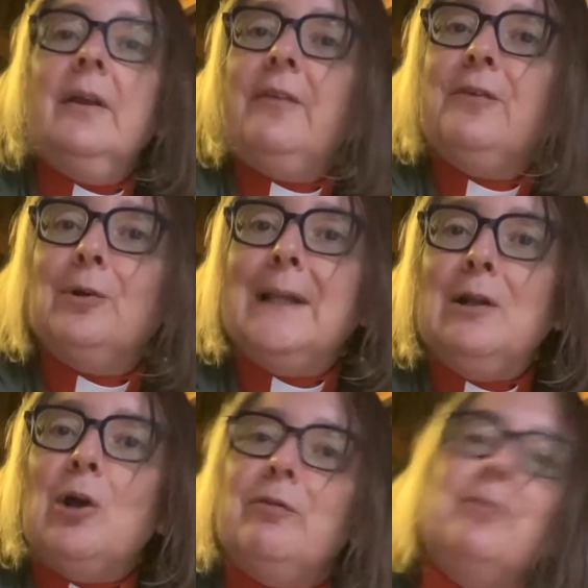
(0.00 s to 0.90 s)
certainly a
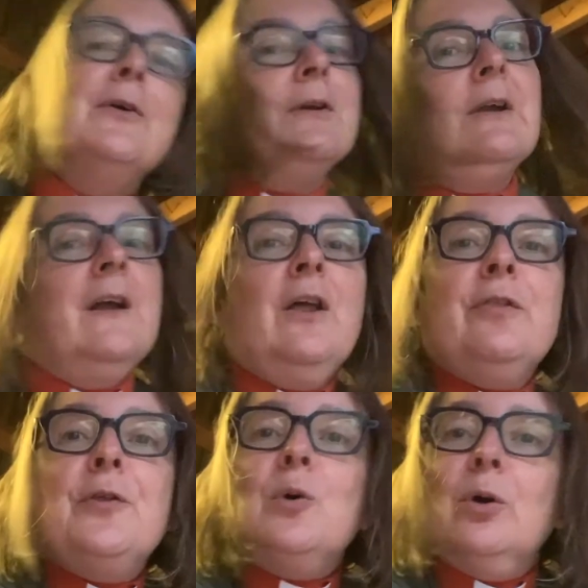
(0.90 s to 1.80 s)
lot of
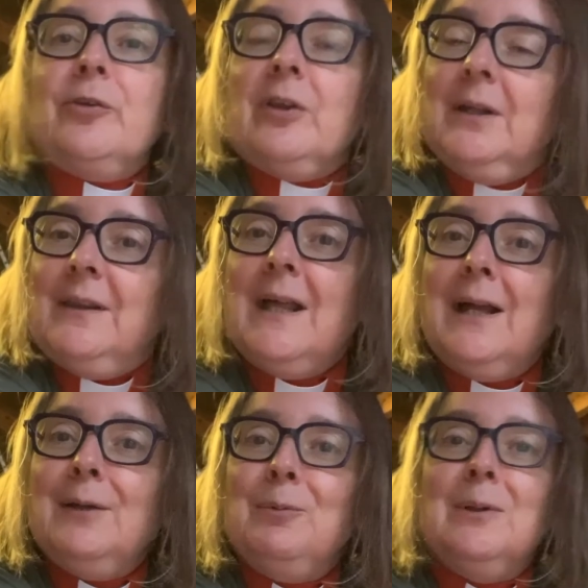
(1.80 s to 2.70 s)
thought that
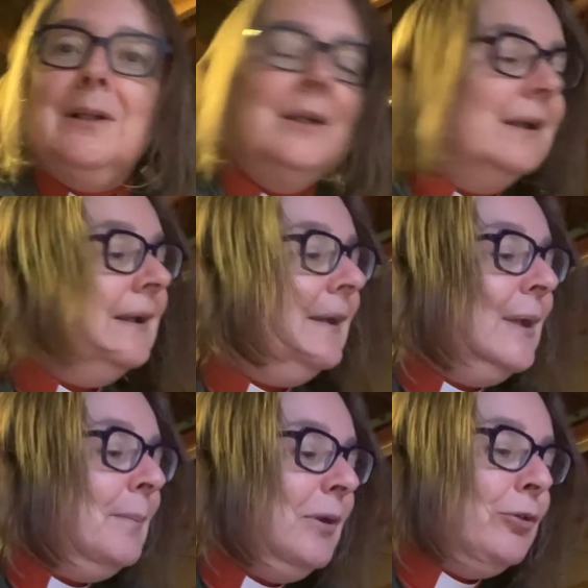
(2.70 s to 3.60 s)
I will
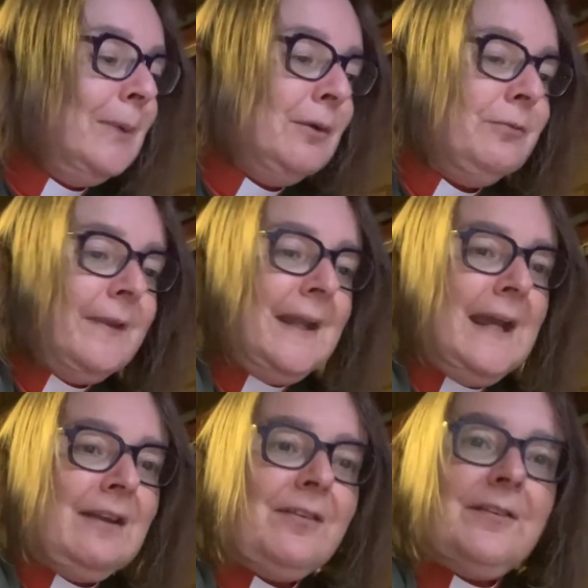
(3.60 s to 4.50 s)
be doing over the
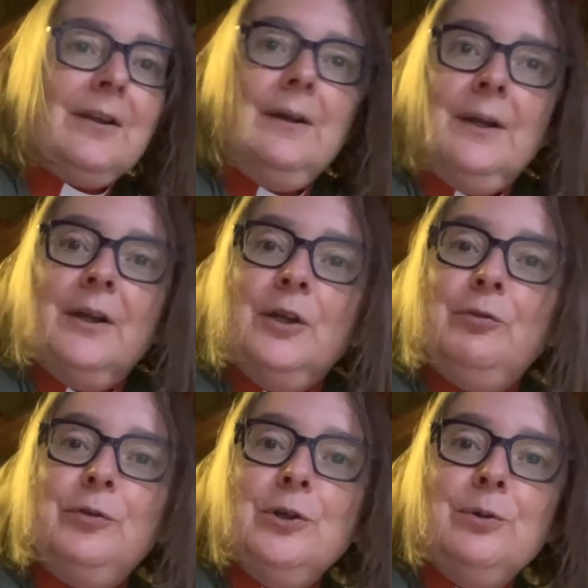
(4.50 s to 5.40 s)
next
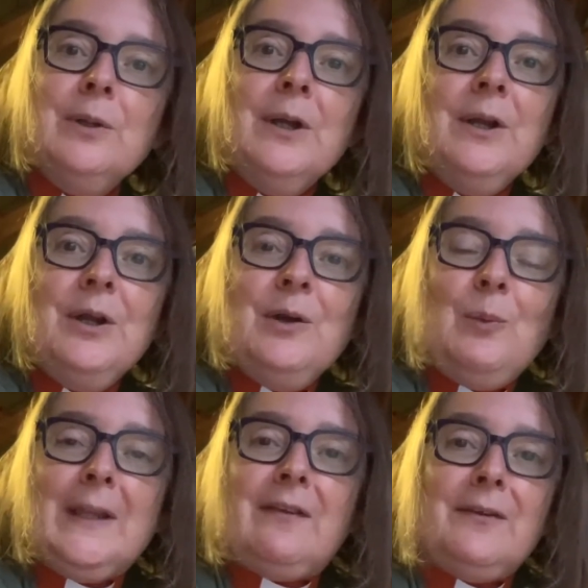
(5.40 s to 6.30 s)
few
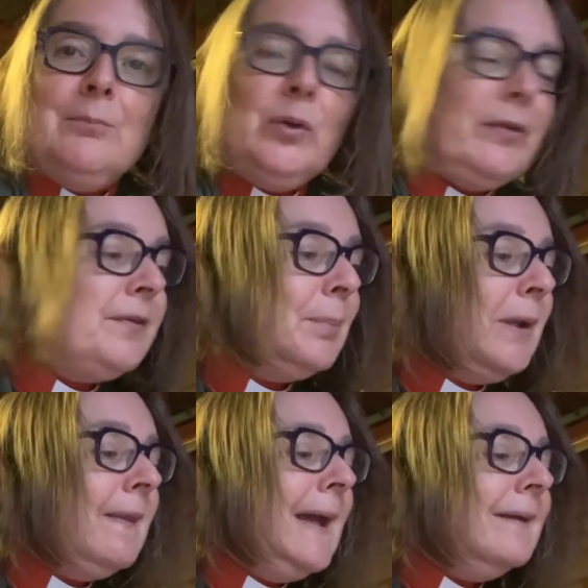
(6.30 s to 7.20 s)
weeks and months
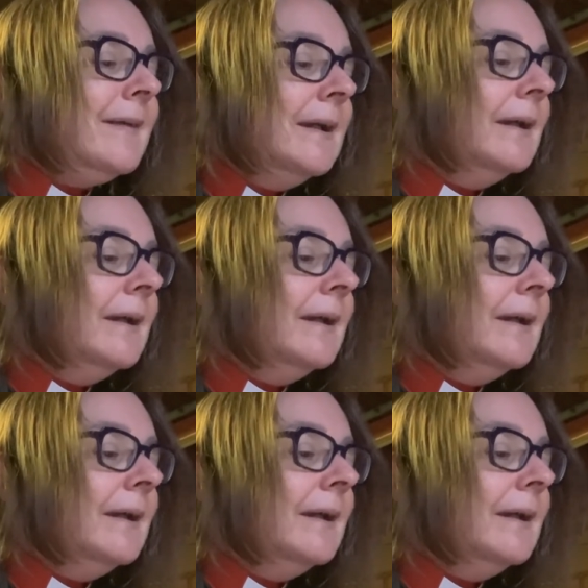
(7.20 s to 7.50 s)
about that.